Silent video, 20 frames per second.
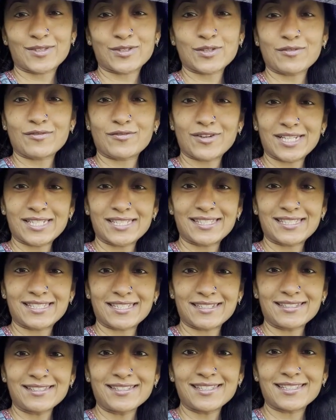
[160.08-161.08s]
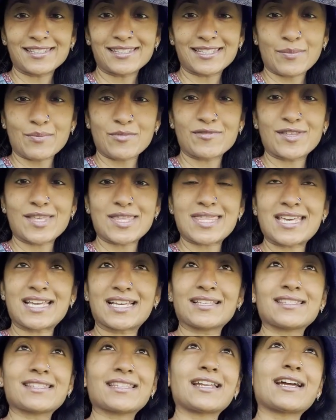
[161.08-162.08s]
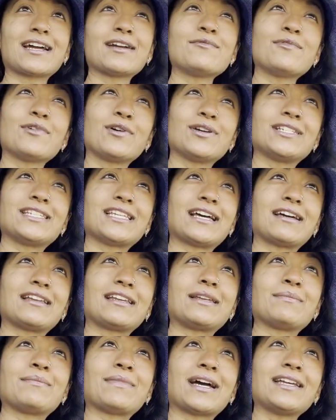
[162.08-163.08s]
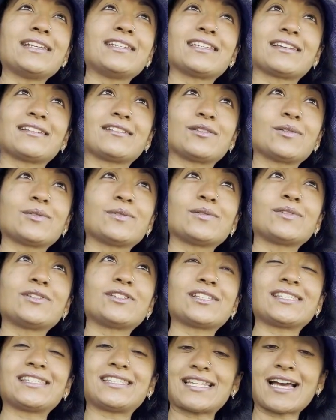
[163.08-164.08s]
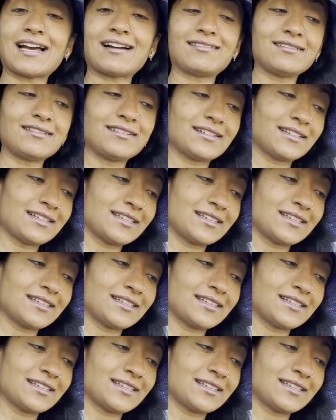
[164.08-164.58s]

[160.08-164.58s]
So for instance, some of the things that I wrote down in my journal just now